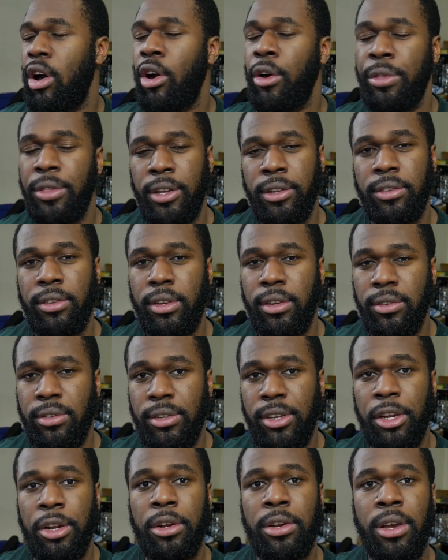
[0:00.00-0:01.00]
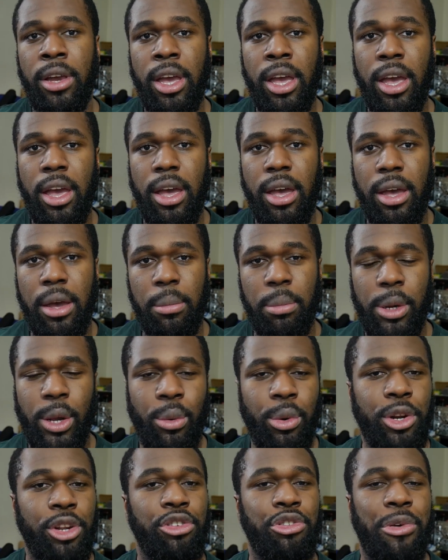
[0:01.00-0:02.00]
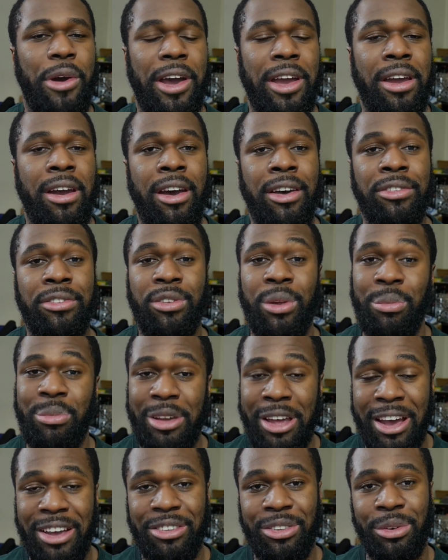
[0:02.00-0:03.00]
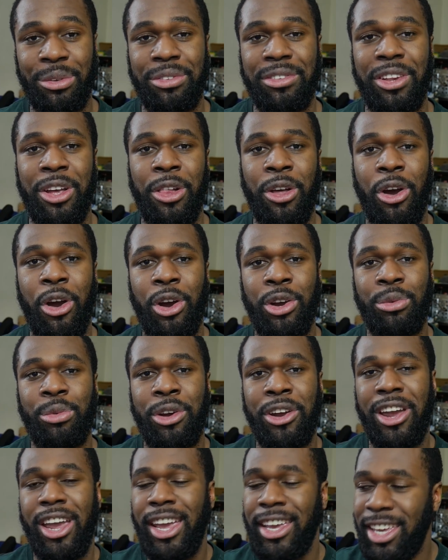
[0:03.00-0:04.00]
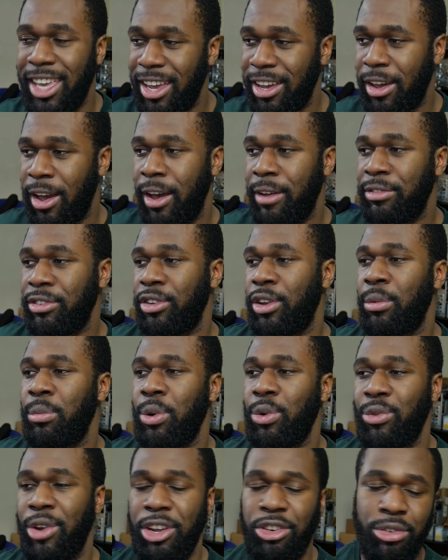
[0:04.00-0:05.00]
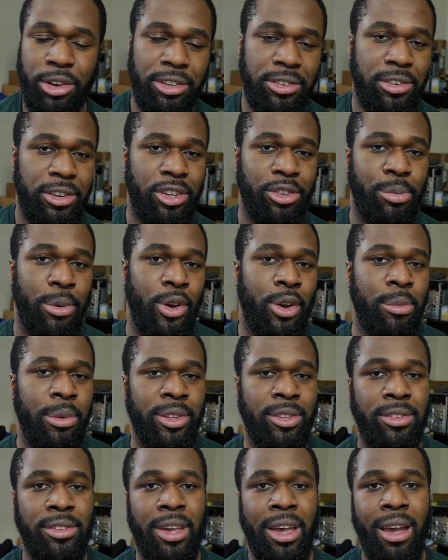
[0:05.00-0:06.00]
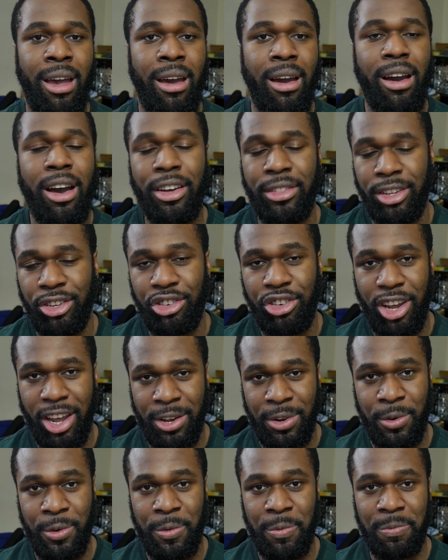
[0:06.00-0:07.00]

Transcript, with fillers: all things considered but I want to try it on some not so stellar hardware and kick off some ray tracing experiments on this channel.